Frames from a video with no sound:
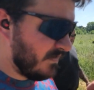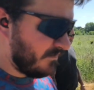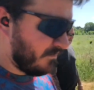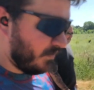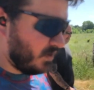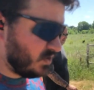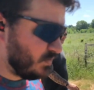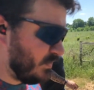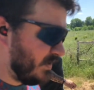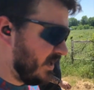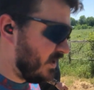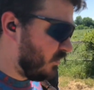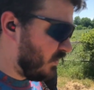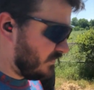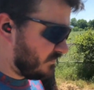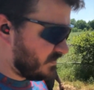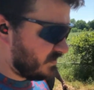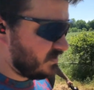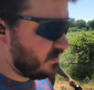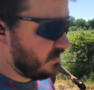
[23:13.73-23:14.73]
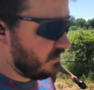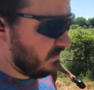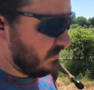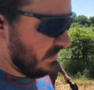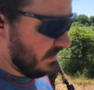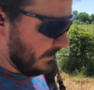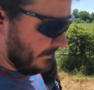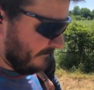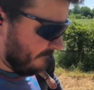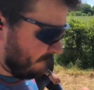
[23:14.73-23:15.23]
first Beowulf to shoot.
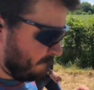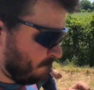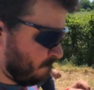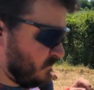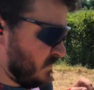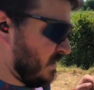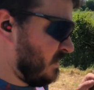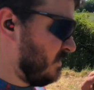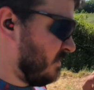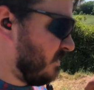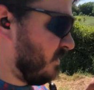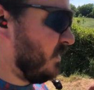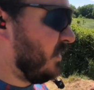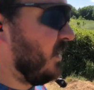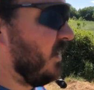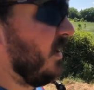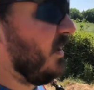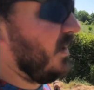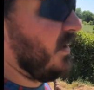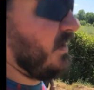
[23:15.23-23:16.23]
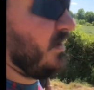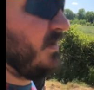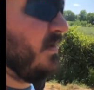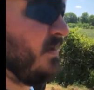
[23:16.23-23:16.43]
Uh,